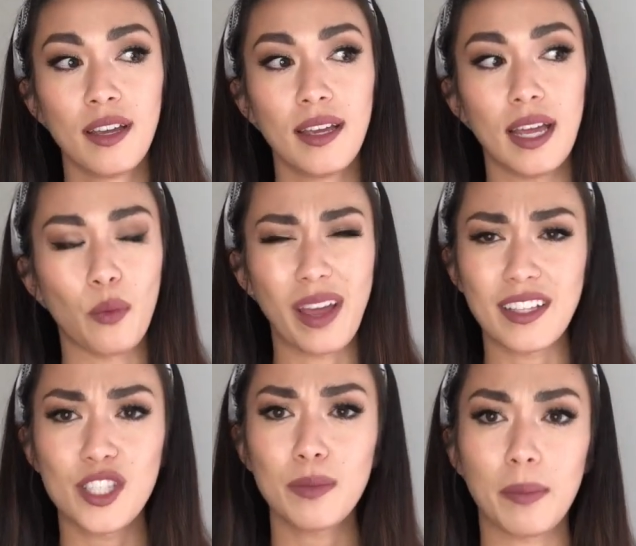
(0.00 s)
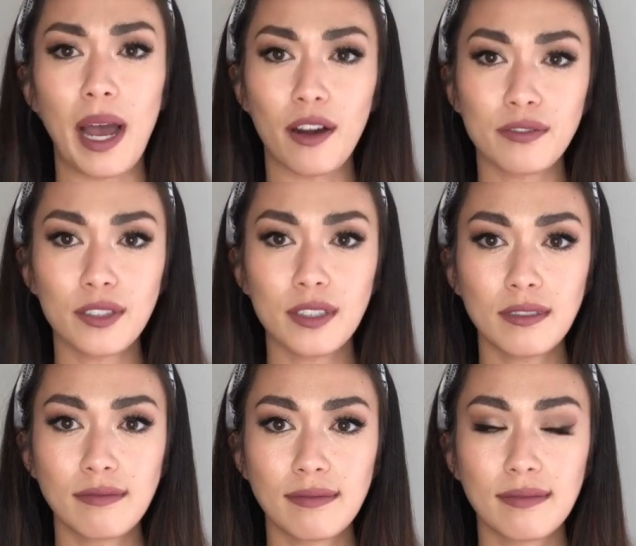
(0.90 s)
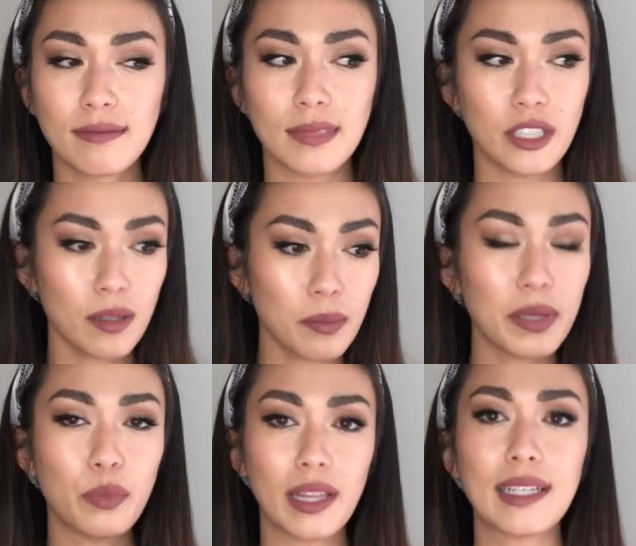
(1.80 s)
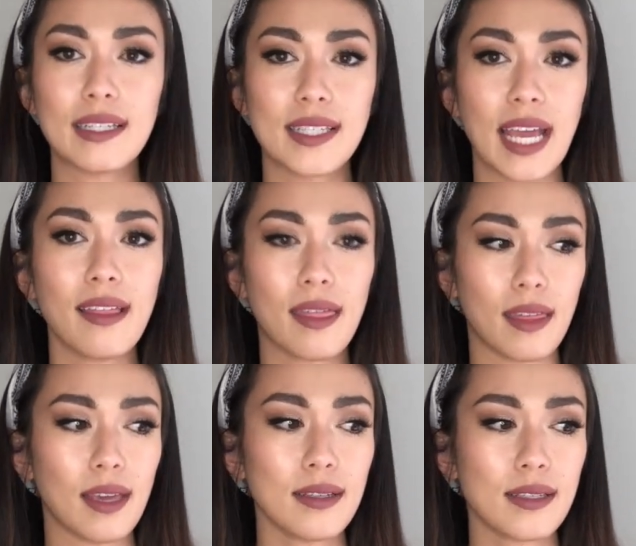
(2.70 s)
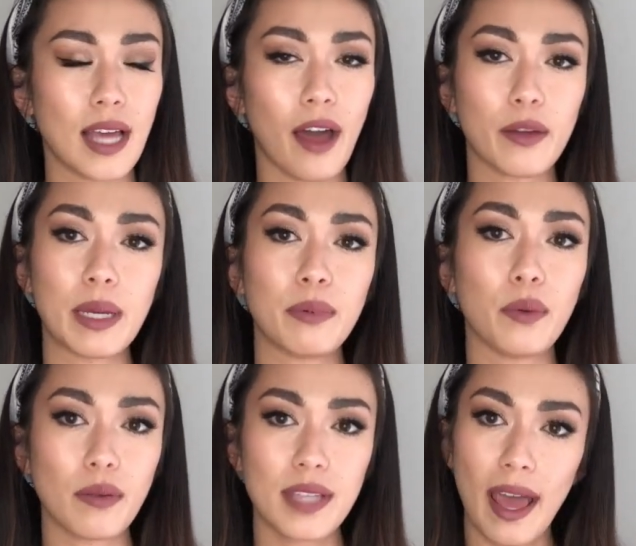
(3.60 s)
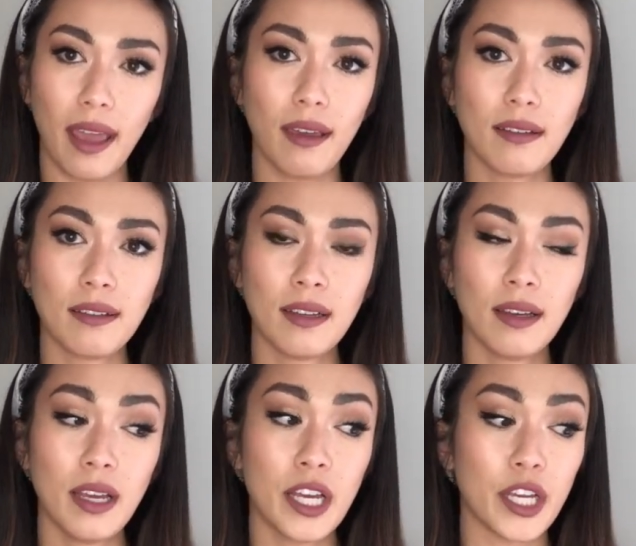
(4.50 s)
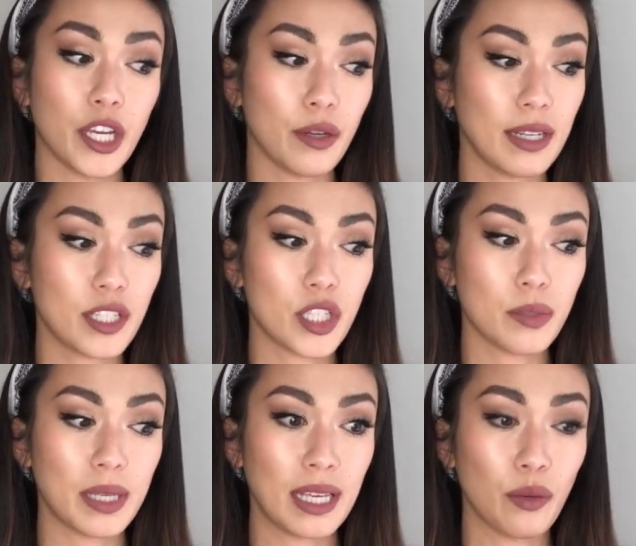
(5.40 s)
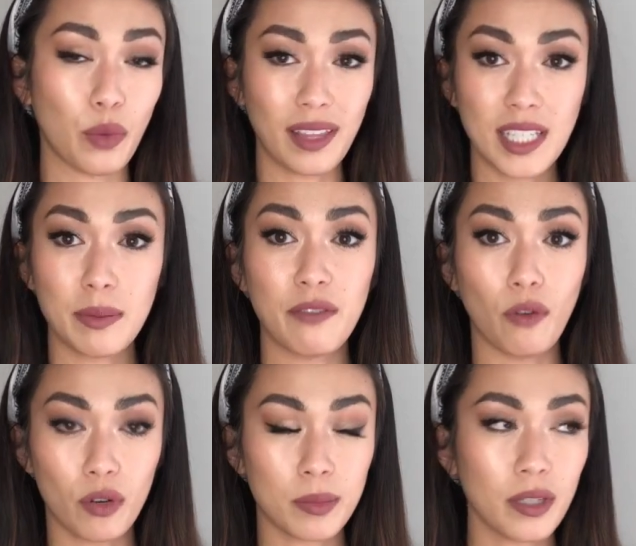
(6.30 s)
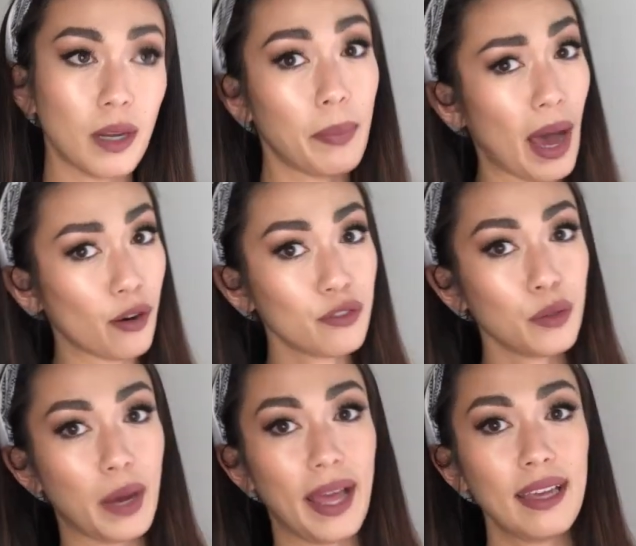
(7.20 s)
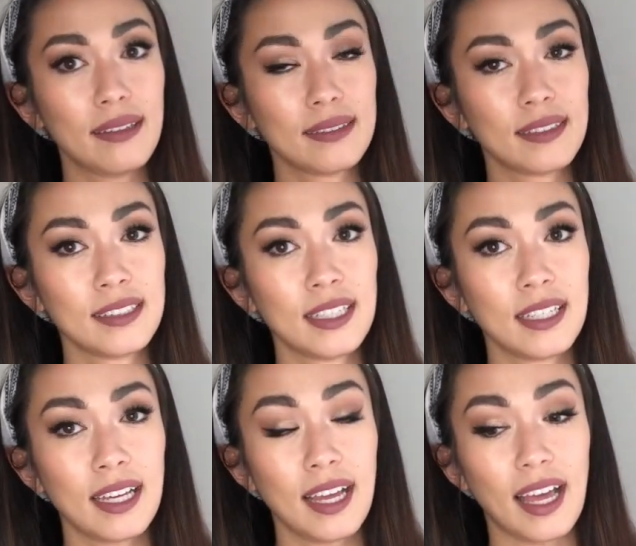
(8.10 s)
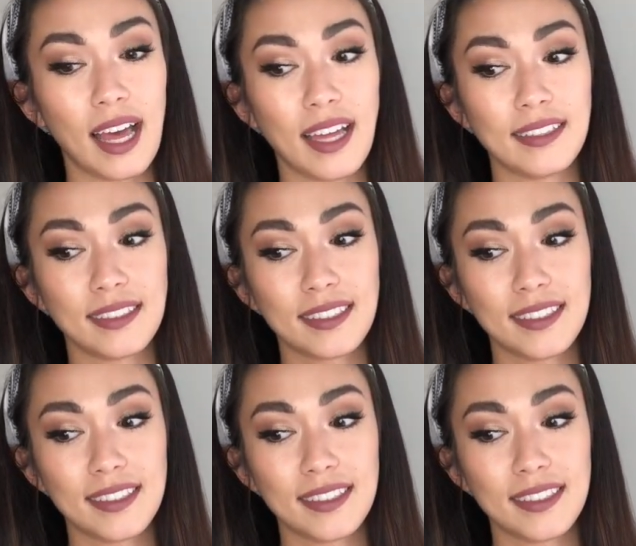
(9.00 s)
in a way that's super powerful, you need to be willing to say the things that other people won't say. You need to be willing to be vulnerable in a powerful way, and